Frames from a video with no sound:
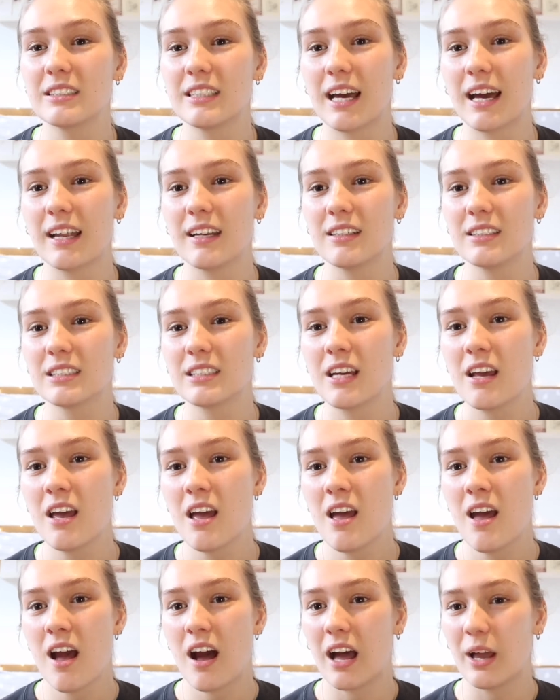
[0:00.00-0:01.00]
and
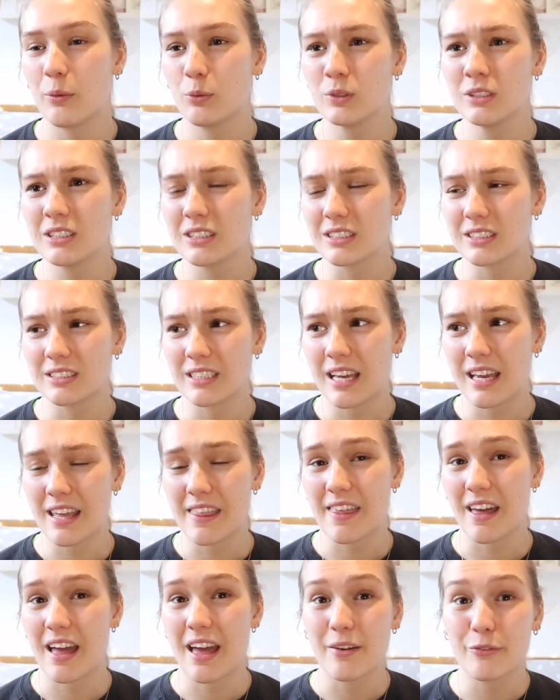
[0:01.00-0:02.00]
I wouldn't say
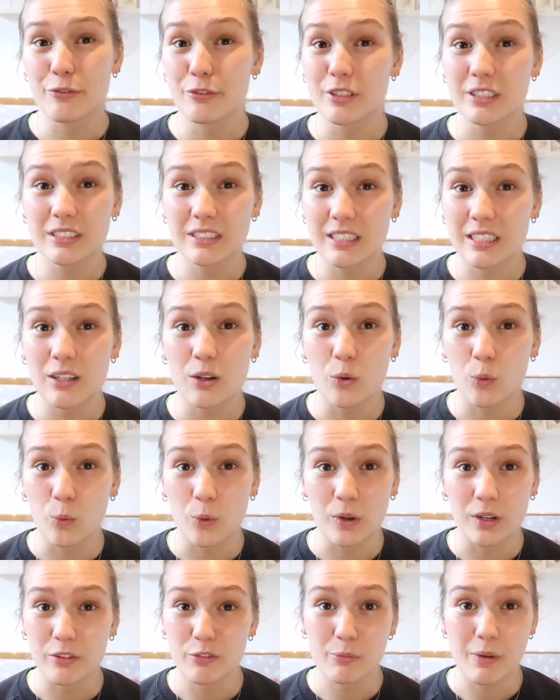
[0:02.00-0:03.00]
that every single
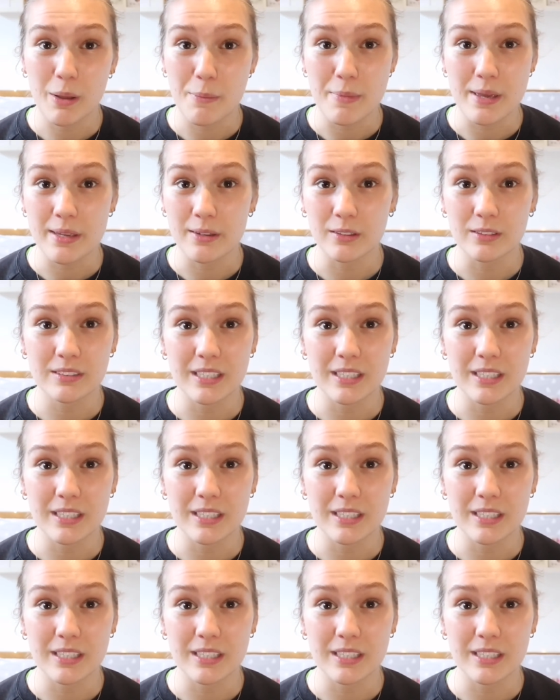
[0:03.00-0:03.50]
one of my meals